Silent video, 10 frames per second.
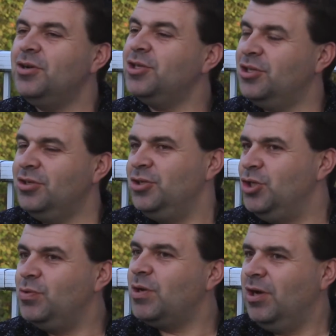not a
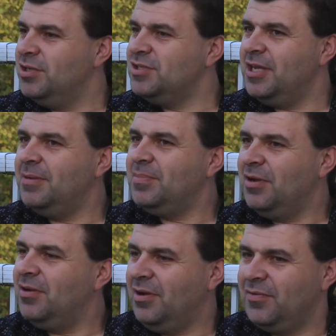new concept,
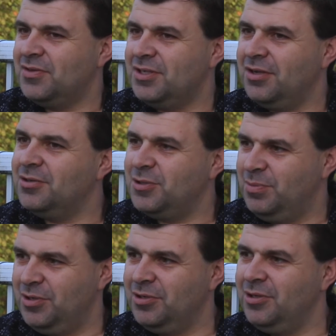obviously,
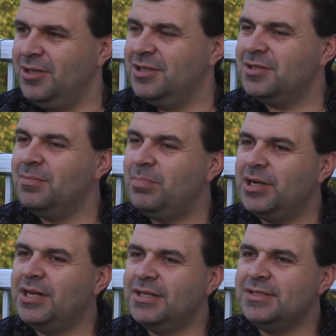entrepreneurialism,
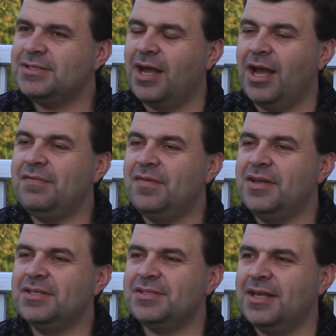but I
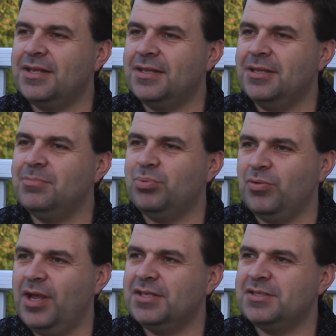find it's getting
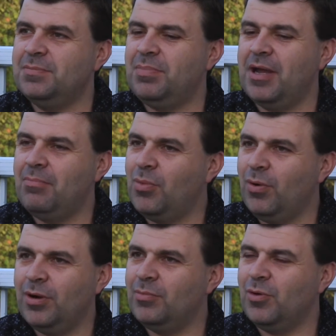embraced by
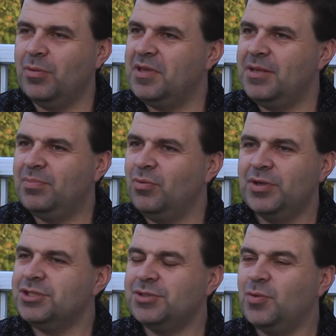more and more people,
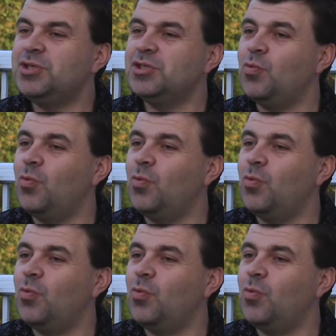which is